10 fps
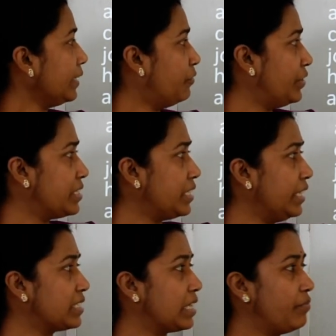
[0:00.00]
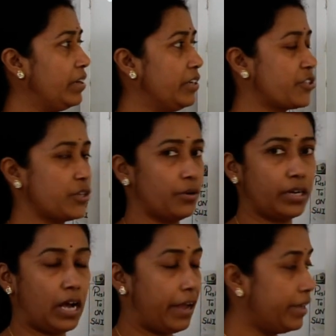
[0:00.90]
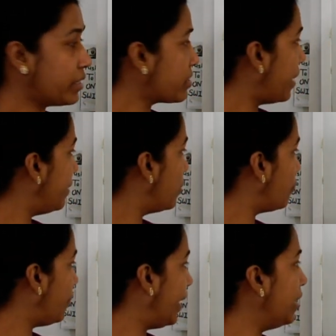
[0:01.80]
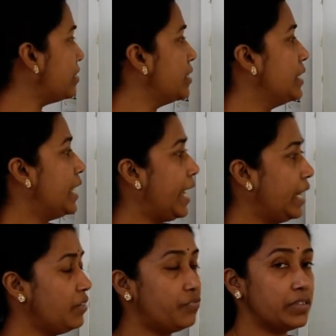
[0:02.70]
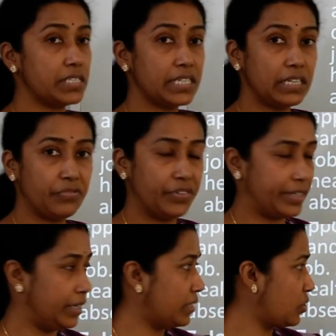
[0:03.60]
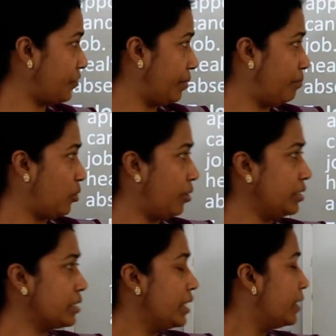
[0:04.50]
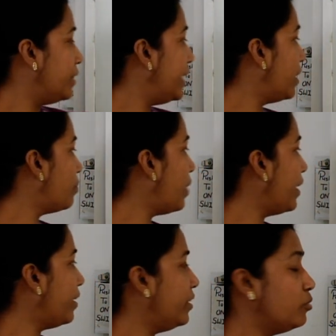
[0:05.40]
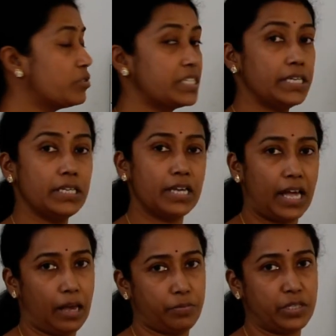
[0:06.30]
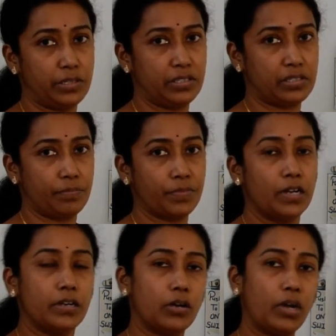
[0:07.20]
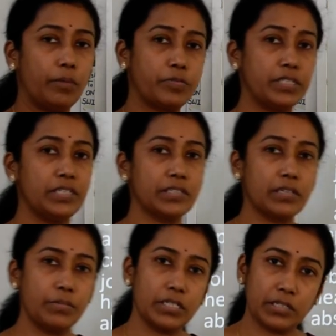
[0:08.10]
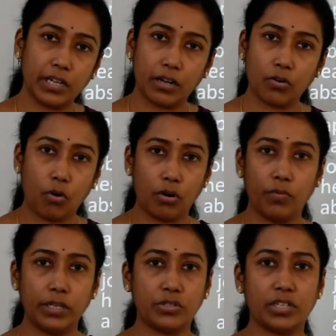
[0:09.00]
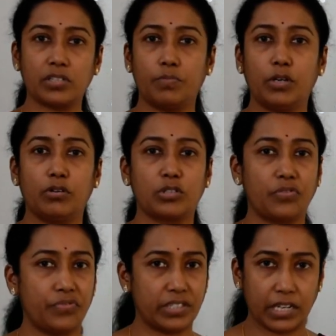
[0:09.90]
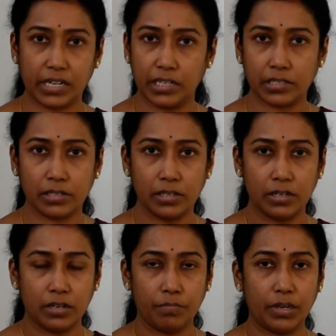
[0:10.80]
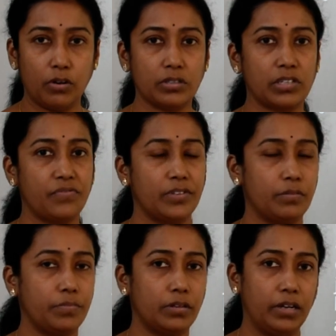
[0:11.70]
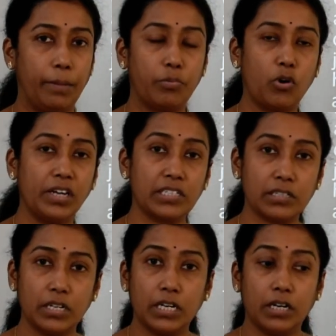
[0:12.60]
a physical exam will ensure a higher standard of health and physical fitness of employees, thereby reducing absenteeism. Now absenteeism is there always just because of sickness, because if the employee is